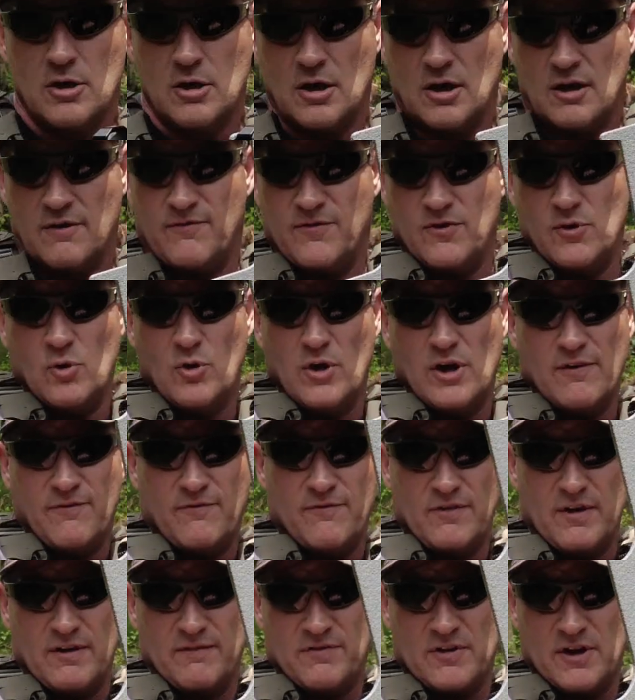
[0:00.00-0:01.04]
if you
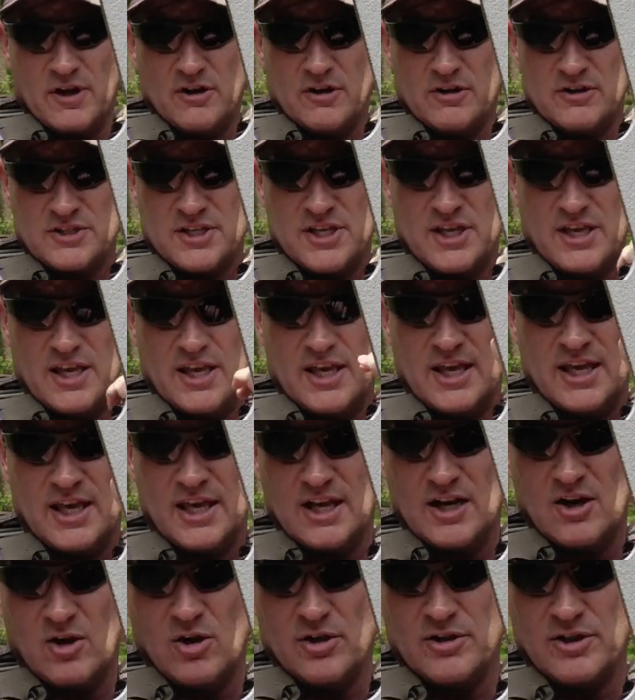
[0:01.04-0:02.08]
if if there is
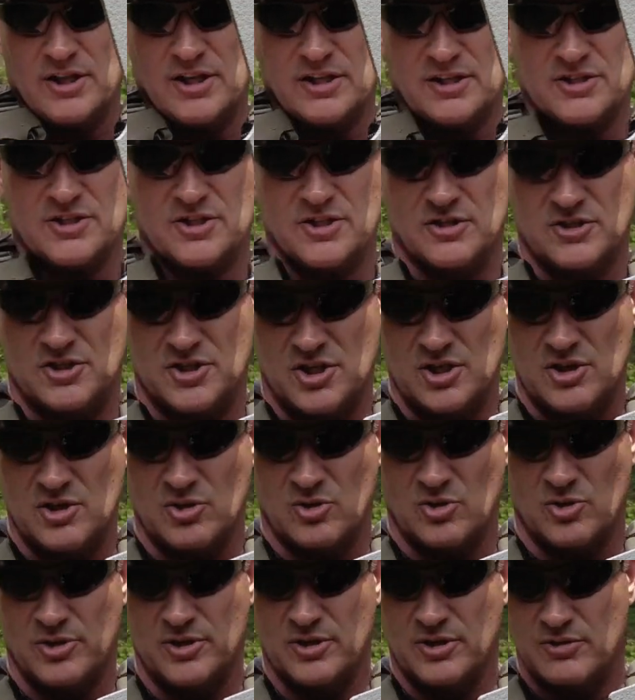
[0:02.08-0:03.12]
hit on this
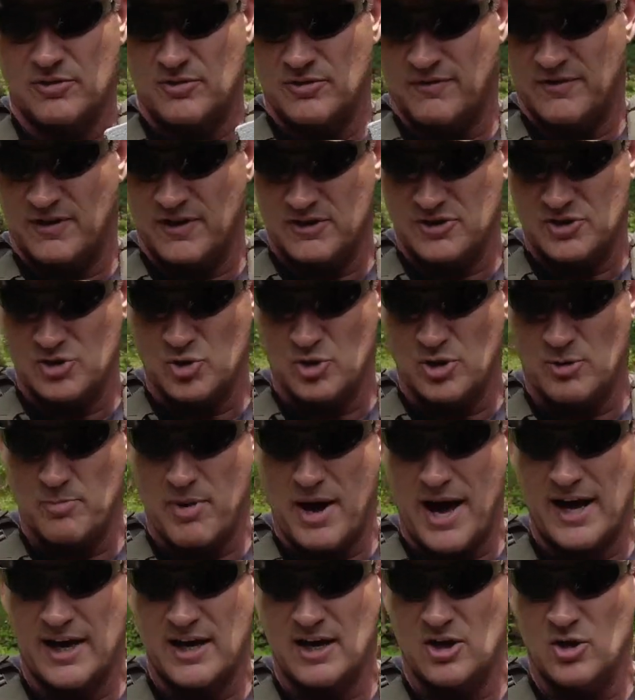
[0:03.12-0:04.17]
shield if they're shooting
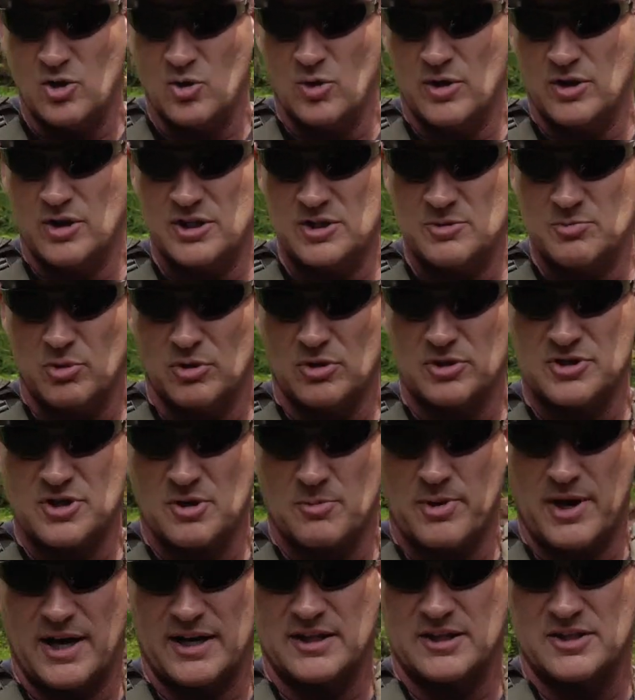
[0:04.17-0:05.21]
back at you and these bullets are
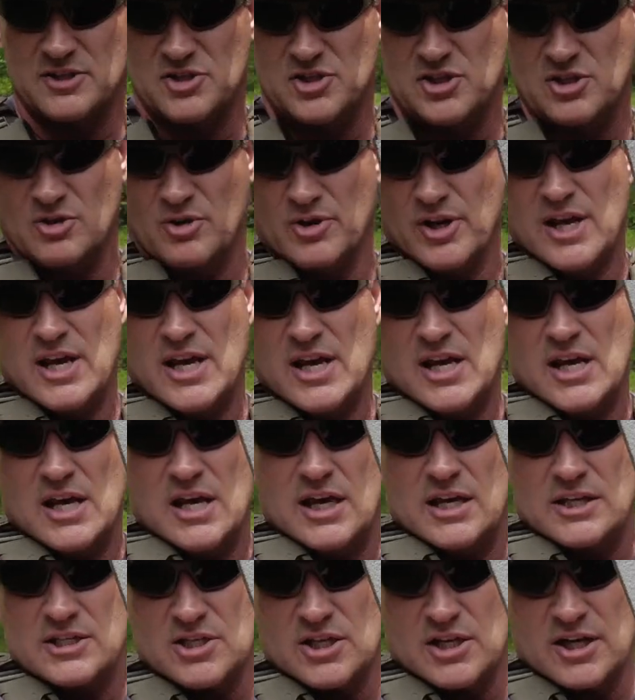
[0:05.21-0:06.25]
impacting the shield
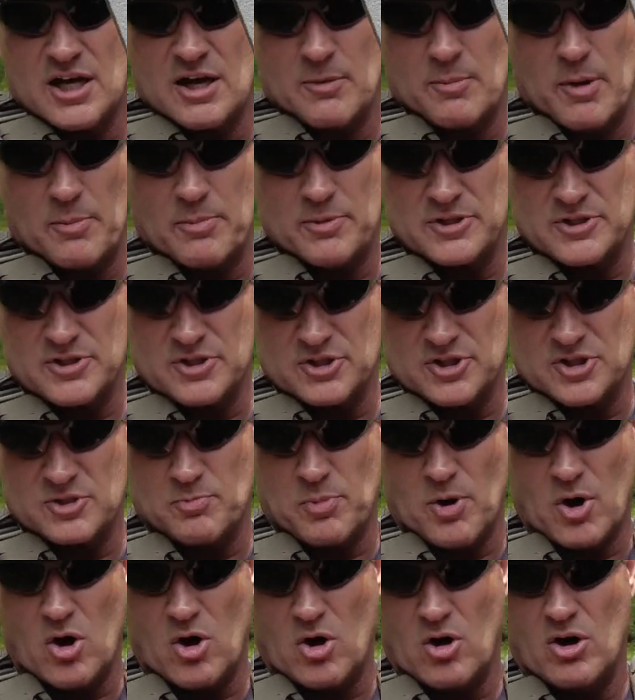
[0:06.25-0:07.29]
it's going to come up it's going to
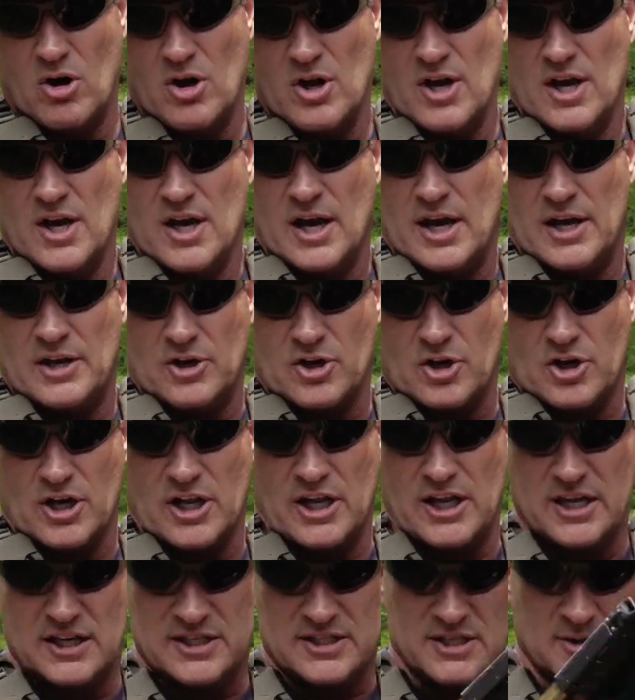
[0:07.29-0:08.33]
spall and you're going to
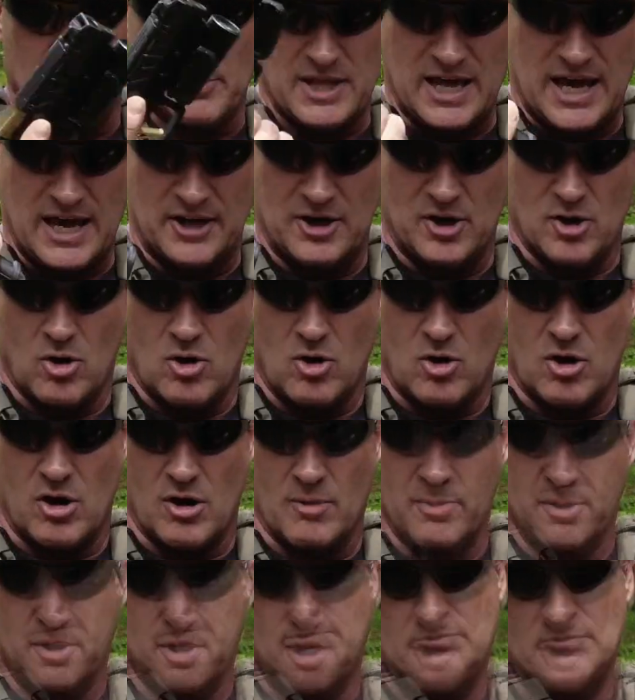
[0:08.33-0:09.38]
get some of that in your
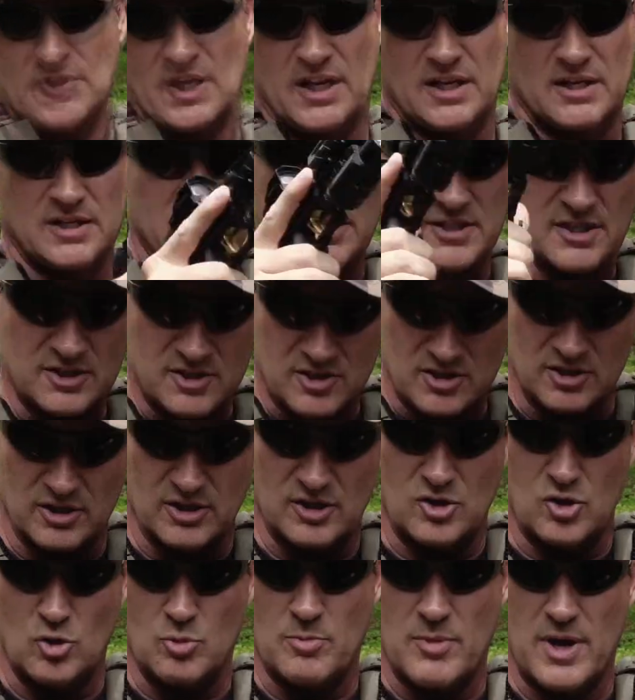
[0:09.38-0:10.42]
arm and, and essentially
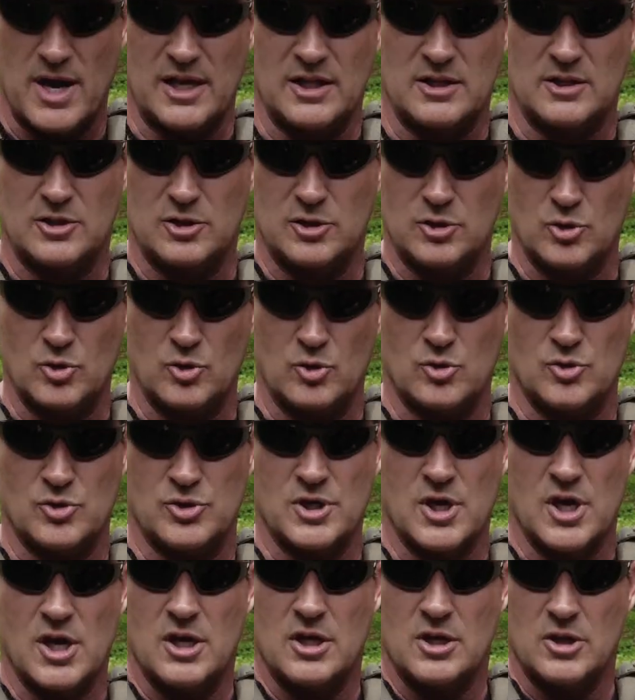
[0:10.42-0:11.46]
you may lose
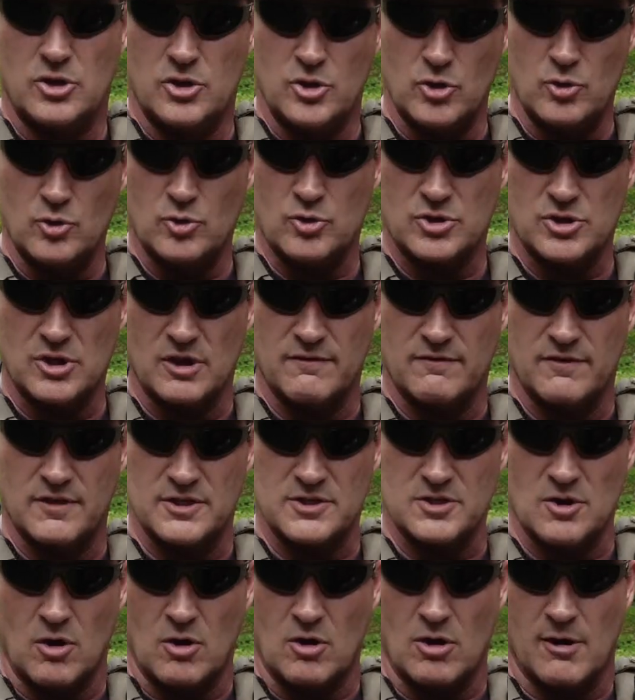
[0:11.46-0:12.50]
use of
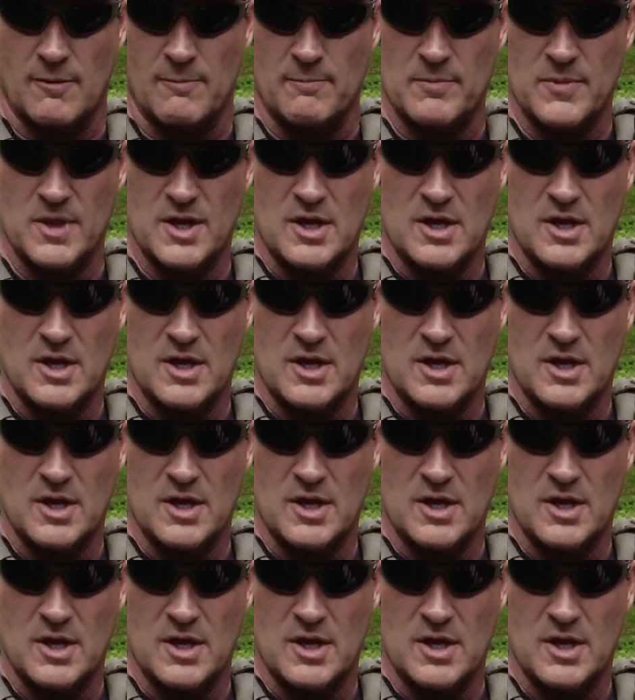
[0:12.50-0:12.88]
this arm